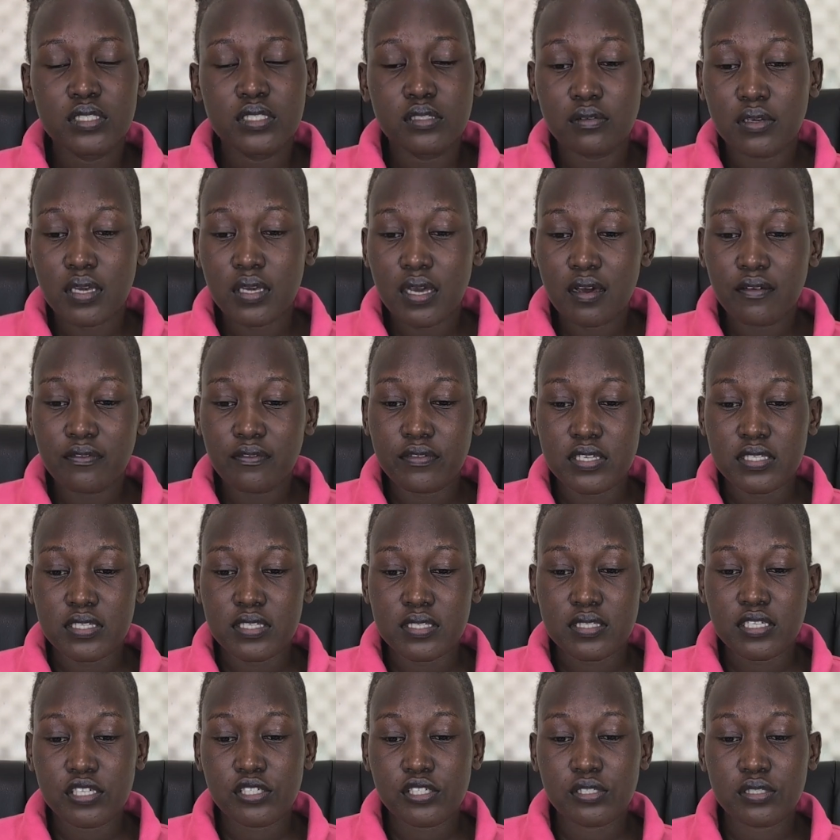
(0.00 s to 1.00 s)
We have
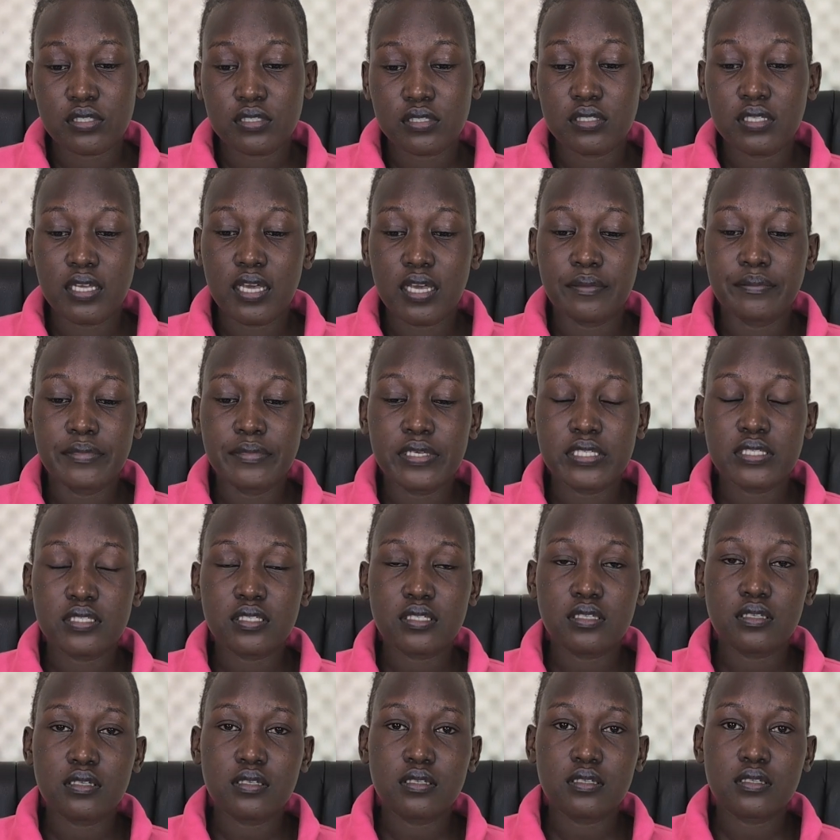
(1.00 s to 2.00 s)
gestational
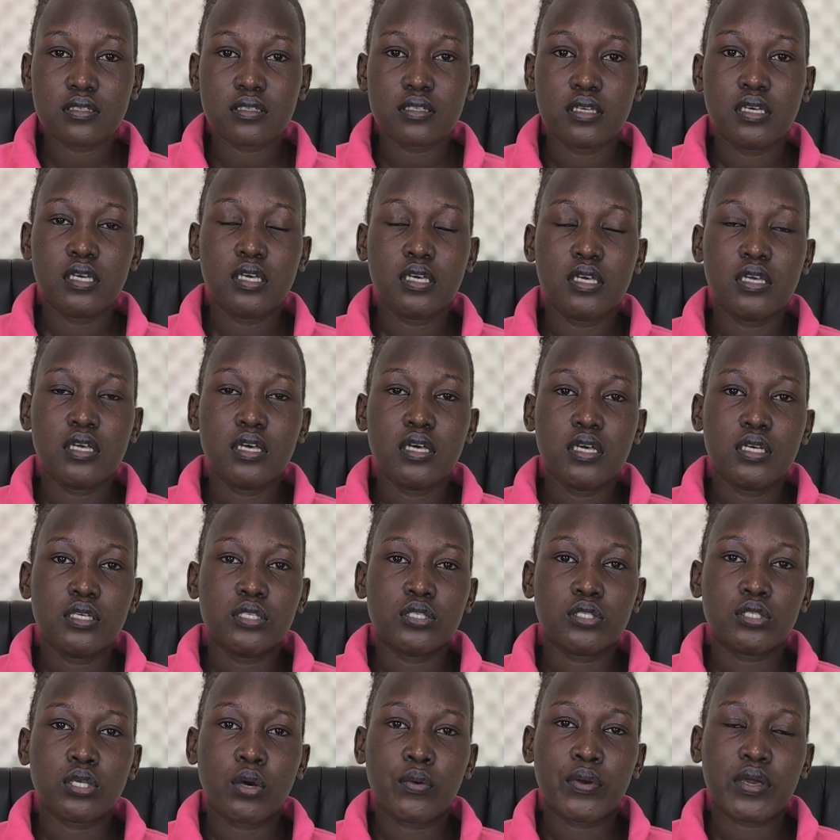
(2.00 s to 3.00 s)
diabetes.
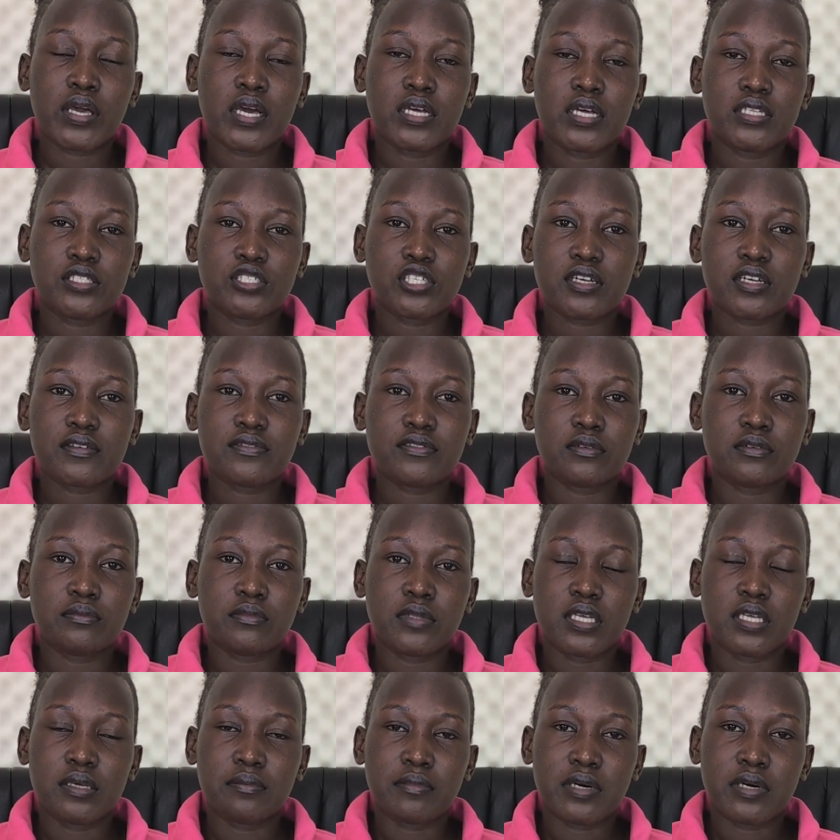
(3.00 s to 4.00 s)
So we can check from
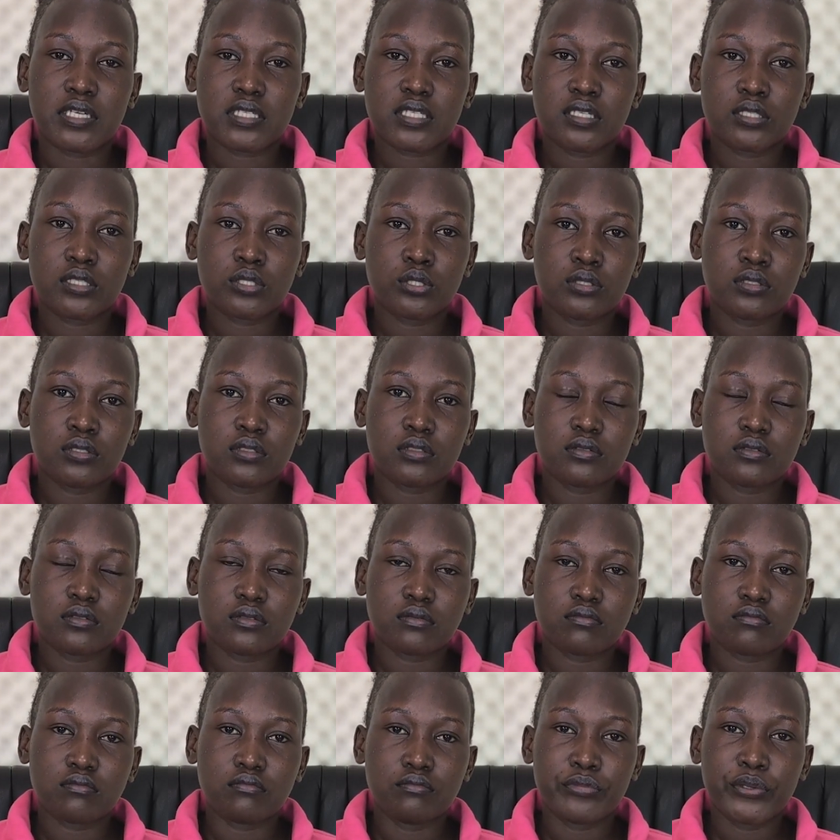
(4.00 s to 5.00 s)
the maternal
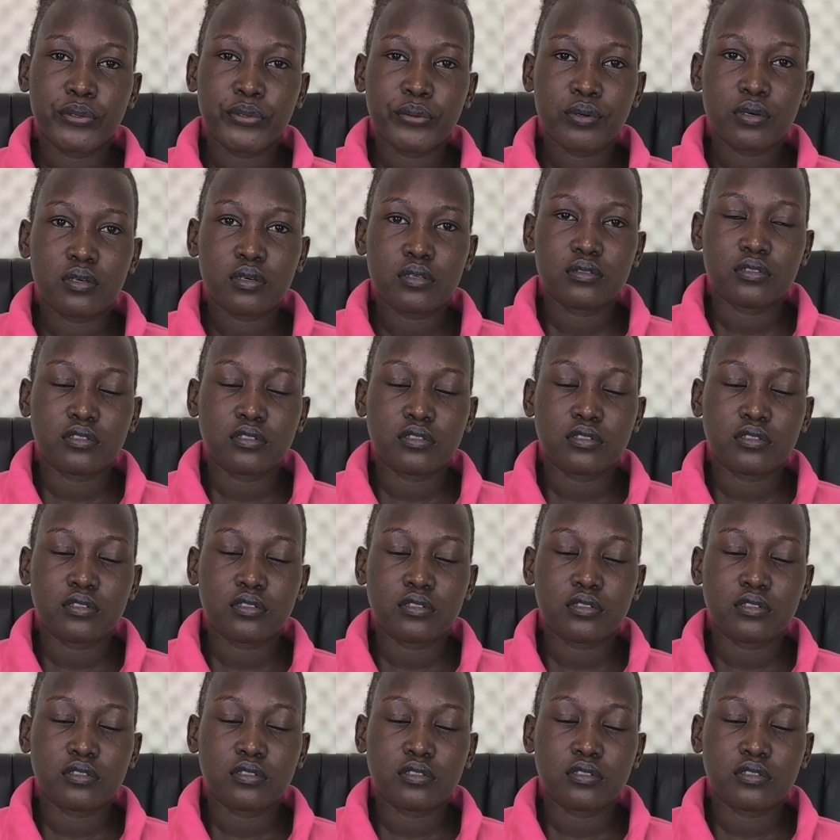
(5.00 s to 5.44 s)
book